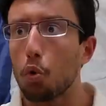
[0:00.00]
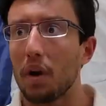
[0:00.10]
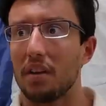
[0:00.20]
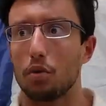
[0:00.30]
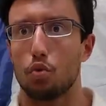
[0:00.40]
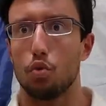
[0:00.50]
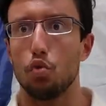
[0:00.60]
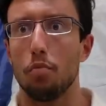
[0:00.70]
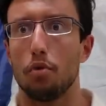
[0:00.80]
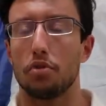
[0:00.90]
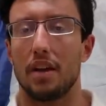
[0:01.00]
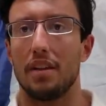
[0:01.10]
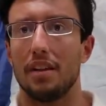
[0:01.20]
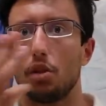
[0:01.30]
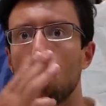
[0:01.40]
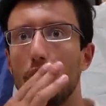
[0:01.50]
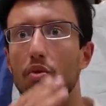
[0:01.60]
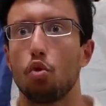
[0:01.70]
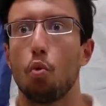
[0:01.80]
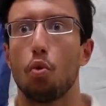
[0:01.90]
the way down to Zoomers and they do
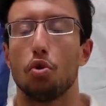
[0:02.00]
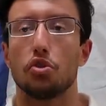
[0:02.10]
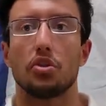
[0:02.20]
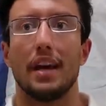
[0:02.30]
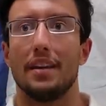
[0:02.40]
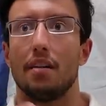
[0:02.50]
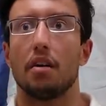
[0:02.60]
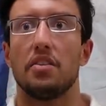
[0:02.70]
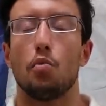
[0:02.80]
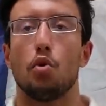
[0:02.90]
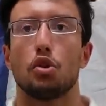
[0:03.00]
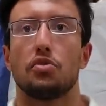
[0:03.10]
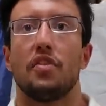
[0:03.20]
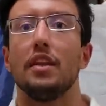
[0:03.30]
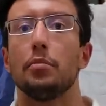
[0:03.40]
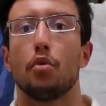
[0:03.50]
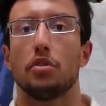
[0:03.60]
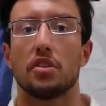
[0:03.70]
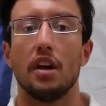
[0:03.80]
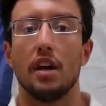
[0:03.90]
it the worst and they are the worst
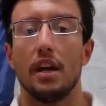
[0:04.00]
fanboys.